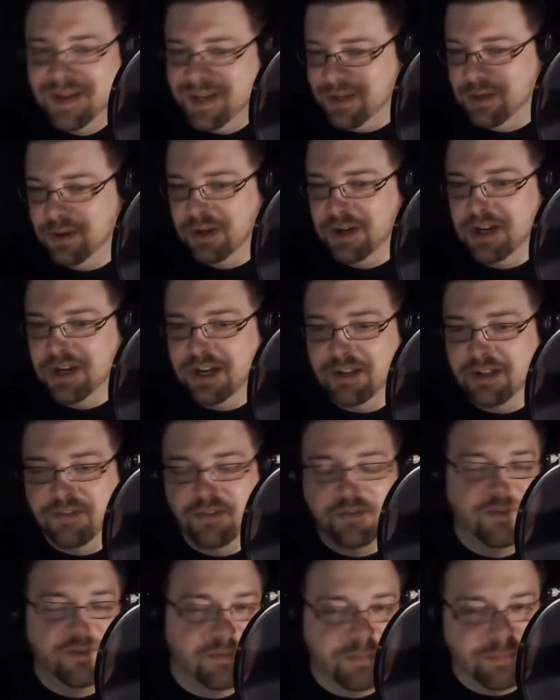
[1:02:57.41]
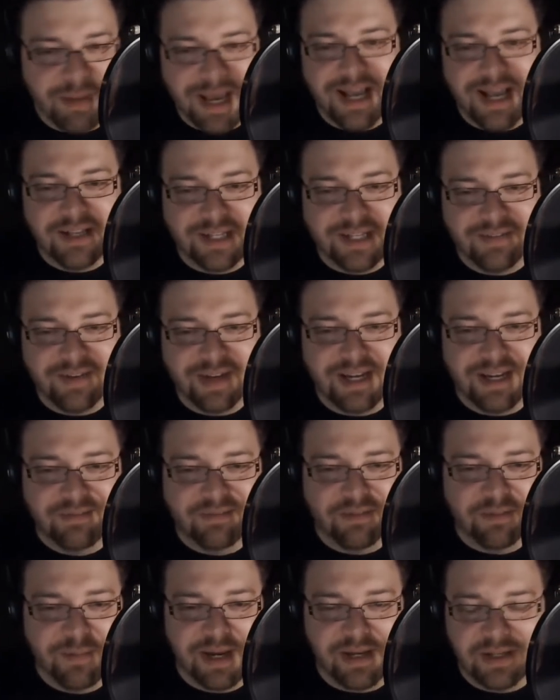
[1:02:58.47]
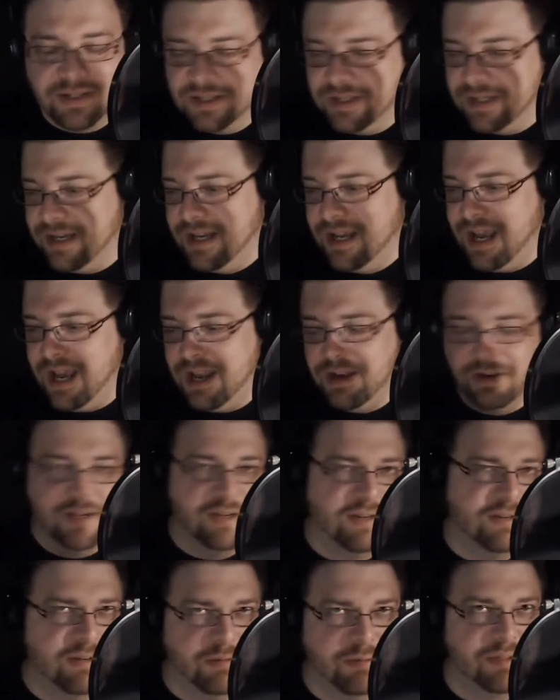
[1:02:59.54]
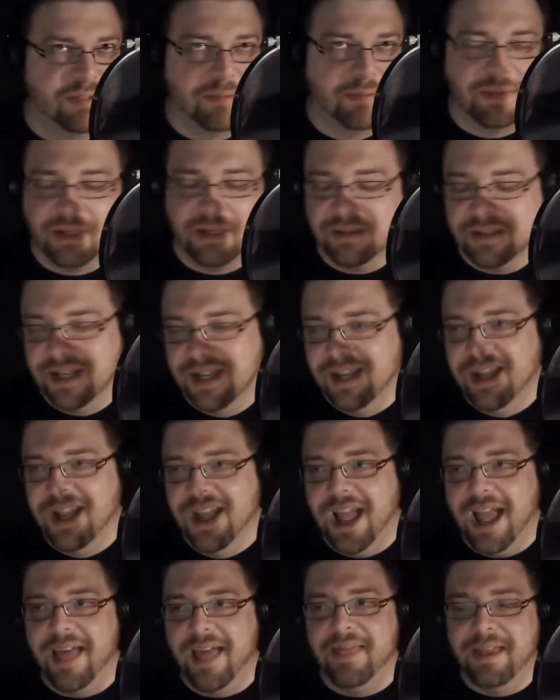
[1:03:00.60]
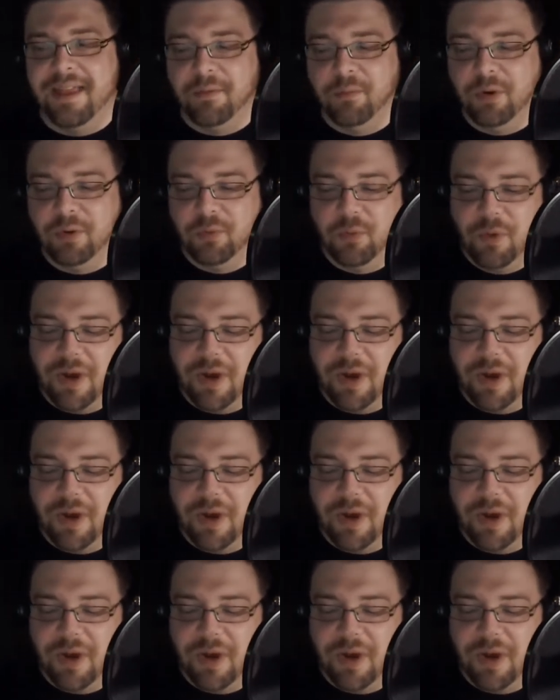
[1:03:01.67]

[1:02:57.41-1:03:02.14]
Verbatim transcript: You're going to pass fake information and you're going to do something else. And then when mm-hmm.